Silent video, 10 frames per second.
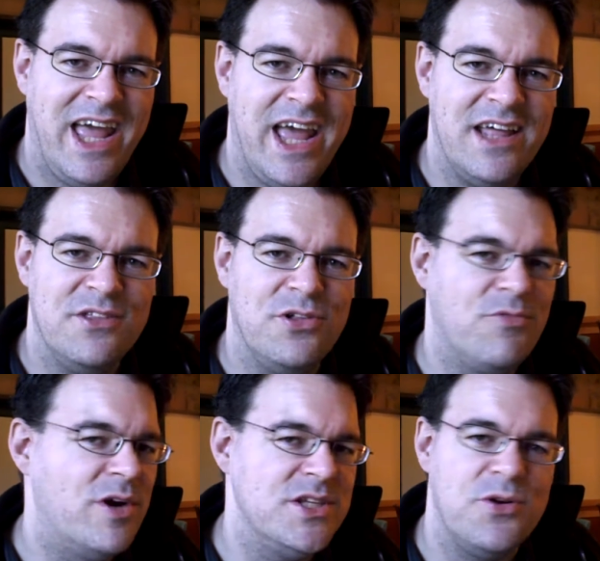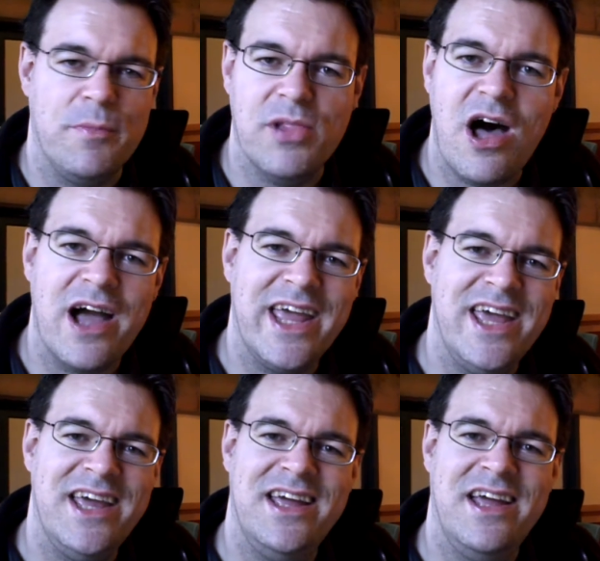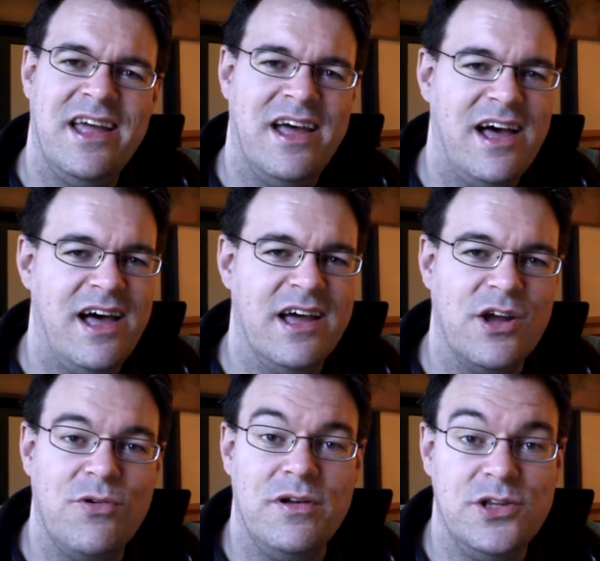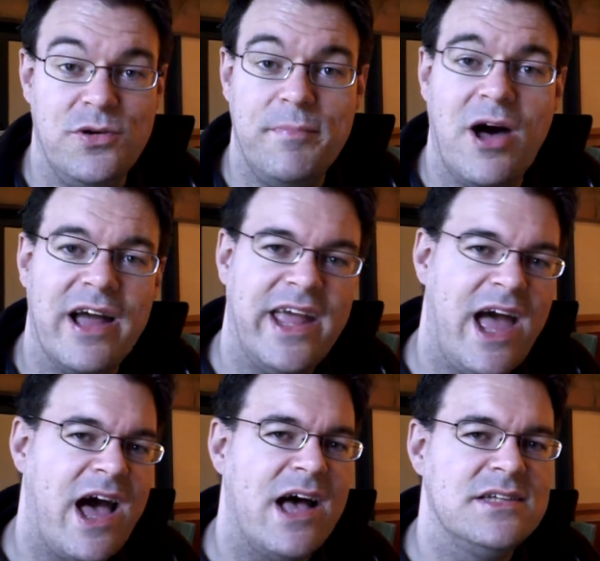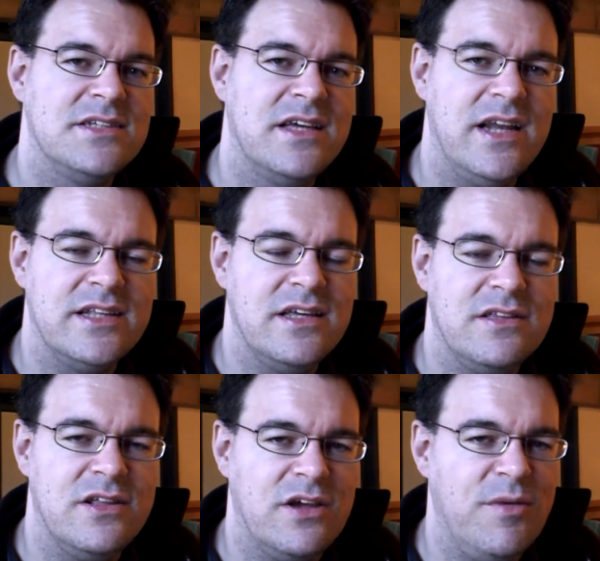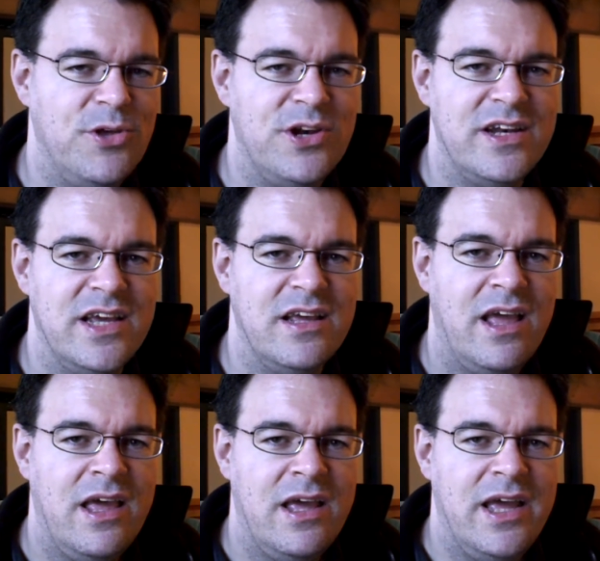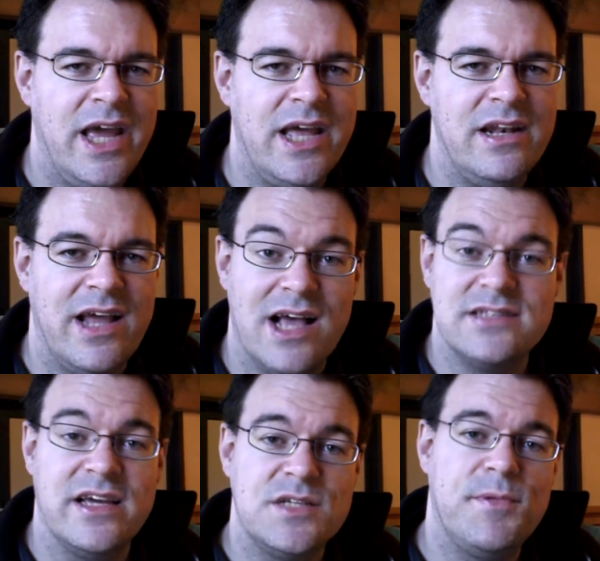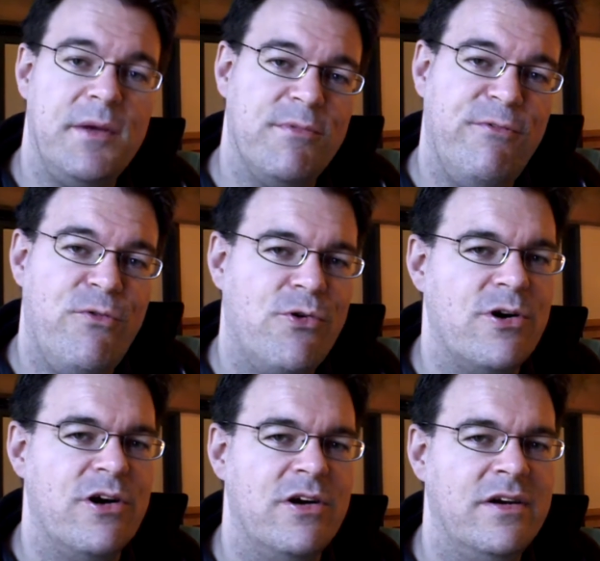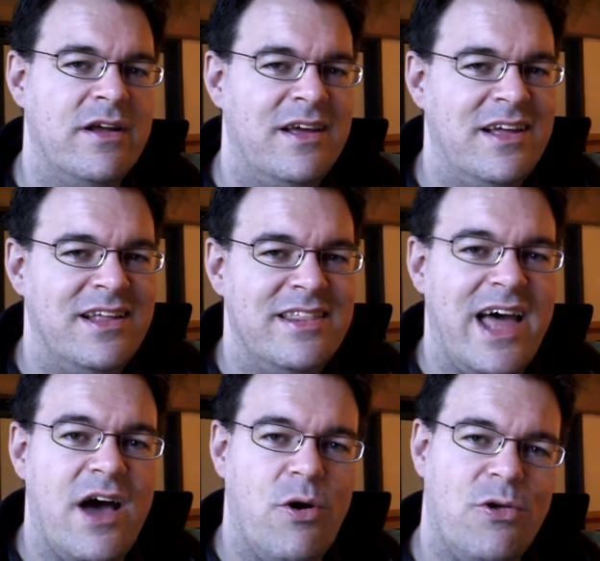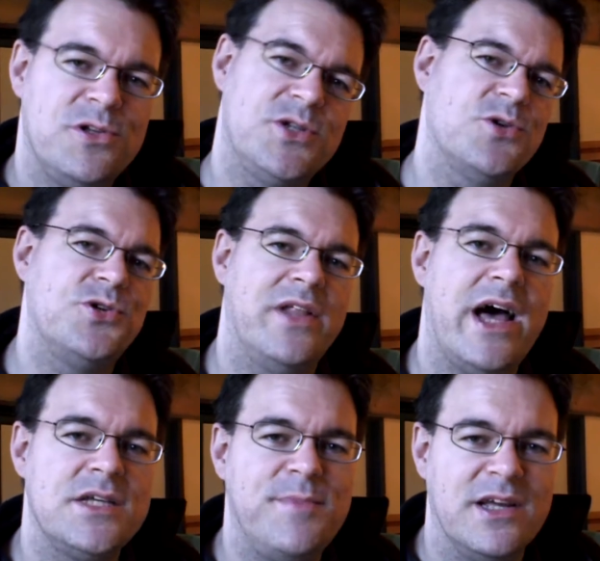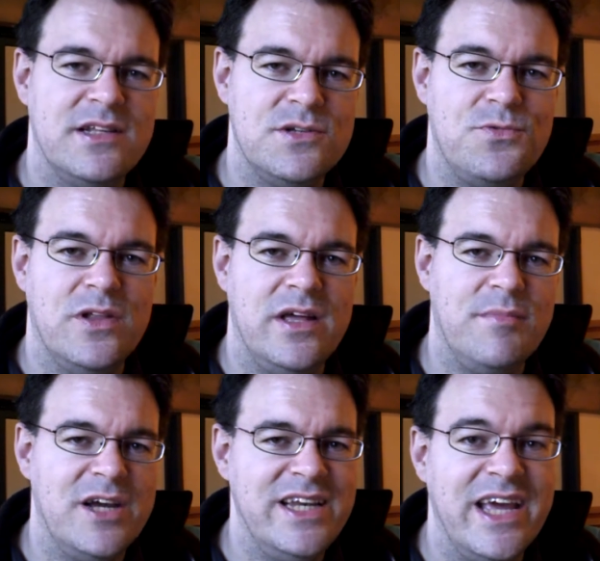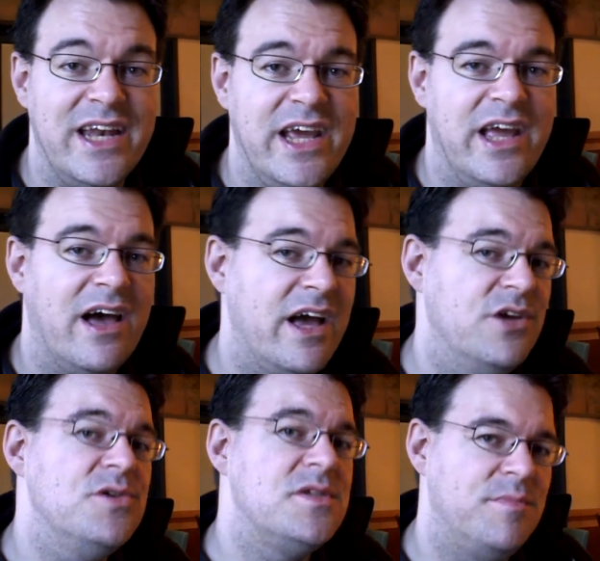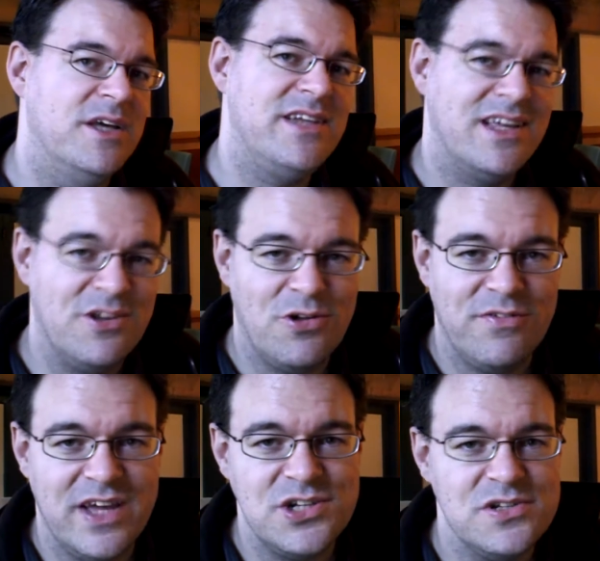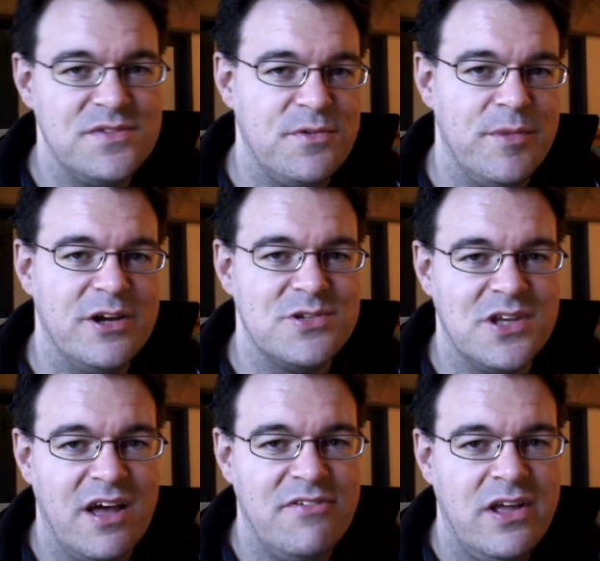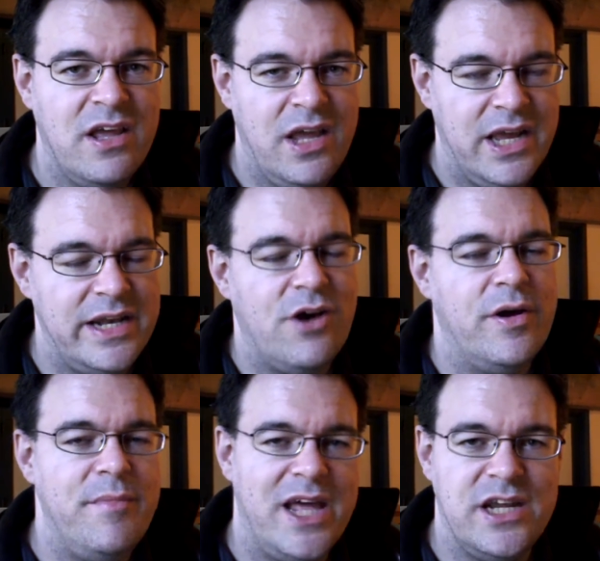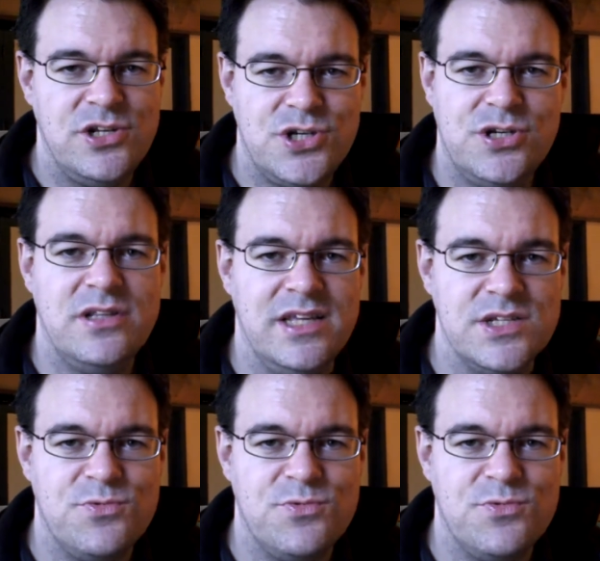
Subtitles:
And they're the ones who are blogging, doing podcasts, connecting to the community. And as I explained before, that whole social aspect is really in my DNA. I used to be a technical evangelist for Microsoft, and now I manage these